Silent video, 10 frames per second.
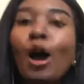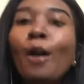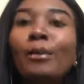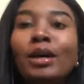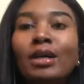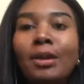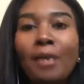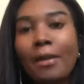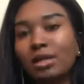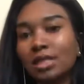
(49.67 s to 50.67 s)
but um
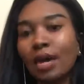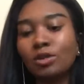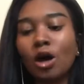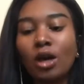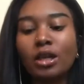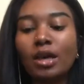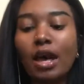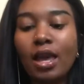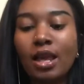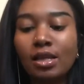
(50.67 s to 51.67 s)
i'm gonna stop talking
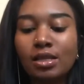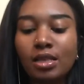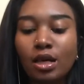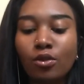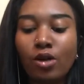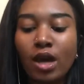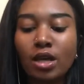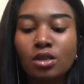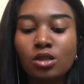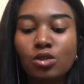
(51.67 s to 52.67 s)
and let's get
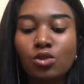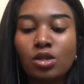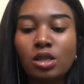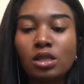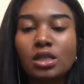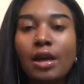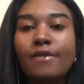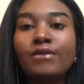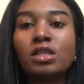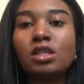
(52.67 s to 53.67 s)
right into this
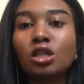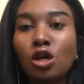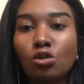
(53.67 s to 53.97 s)
video